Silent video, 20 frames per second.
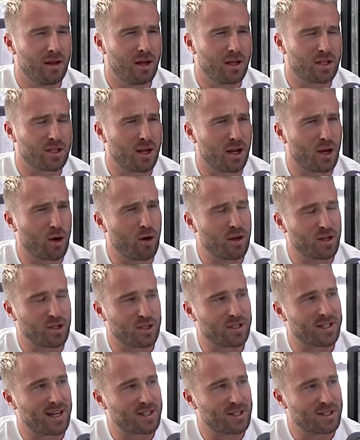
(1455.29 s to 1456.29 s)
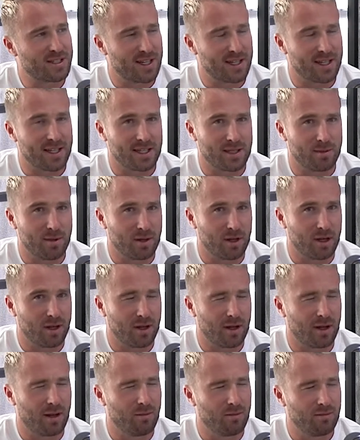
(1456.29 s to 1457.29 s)
a psychologist actually said this to me. Like,
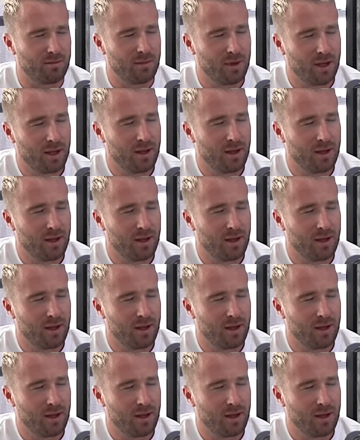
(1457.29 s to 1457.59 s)
I'm,